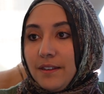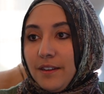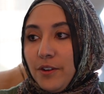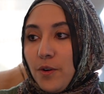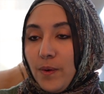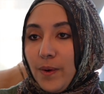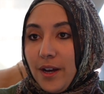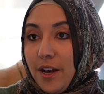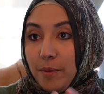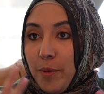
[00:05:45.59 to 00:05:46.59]
you know,
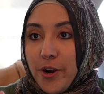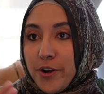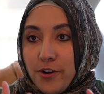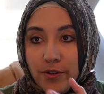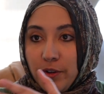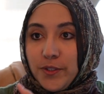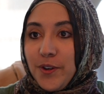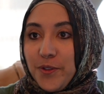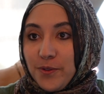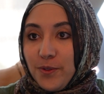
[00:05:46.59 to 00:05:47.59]
a partner, or there's
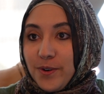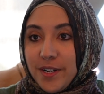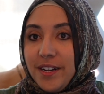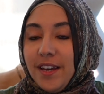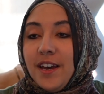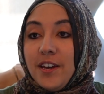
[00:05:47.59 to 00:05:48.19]
another Lord.